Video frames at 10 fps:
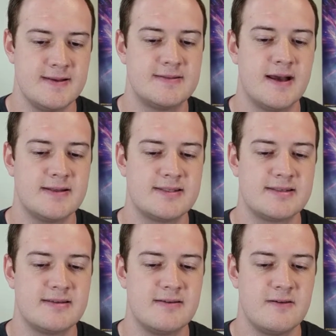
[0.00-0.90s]
It's
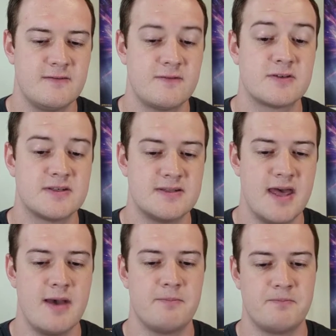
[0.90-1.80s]
us versus
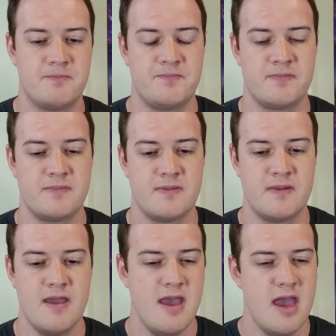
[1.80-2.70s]
them.
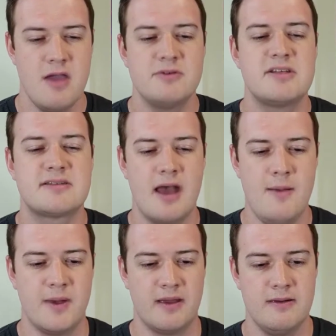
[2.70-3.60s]
Ares is
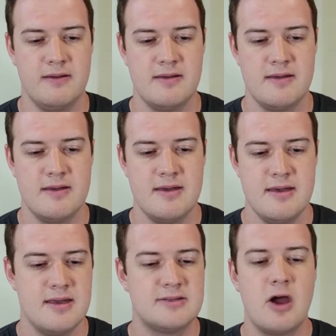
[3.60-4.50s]
coming.
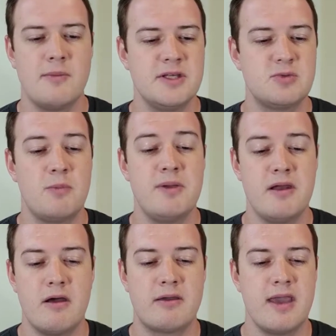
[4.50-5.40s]
His armies will be
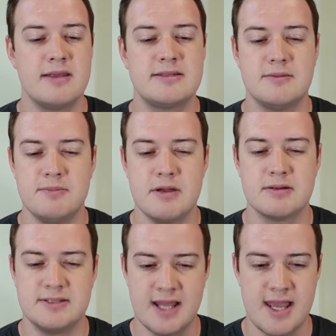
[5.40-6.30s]
at our gates in mere
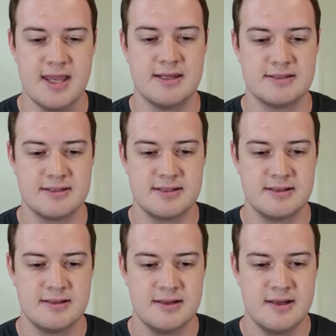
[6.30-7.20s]
days.
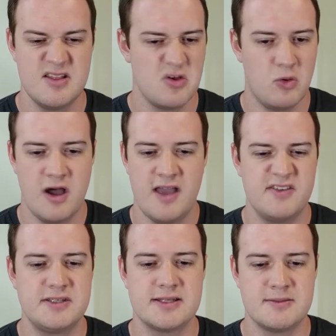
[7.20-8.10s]
The why of
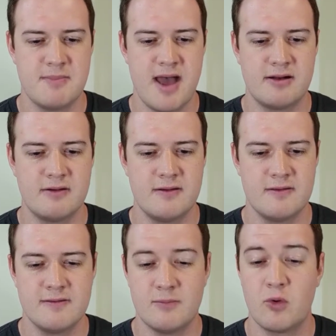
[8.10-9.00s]
it doesn't matter,
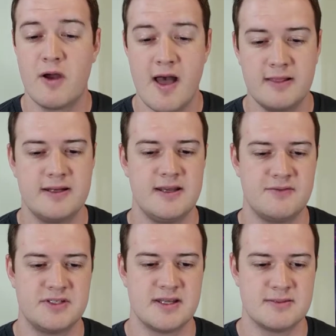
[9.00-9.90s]
the morality
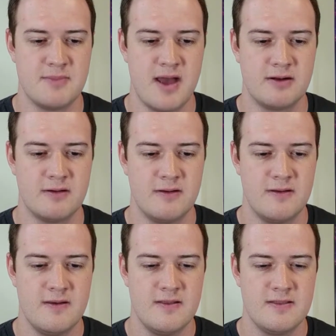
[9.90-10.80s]
of it doesn't matter.
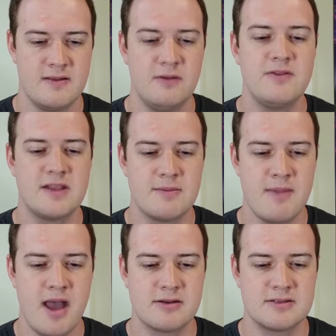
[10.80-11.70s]
The only thing that
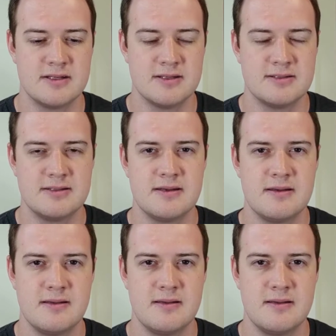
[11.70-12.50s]
matters is,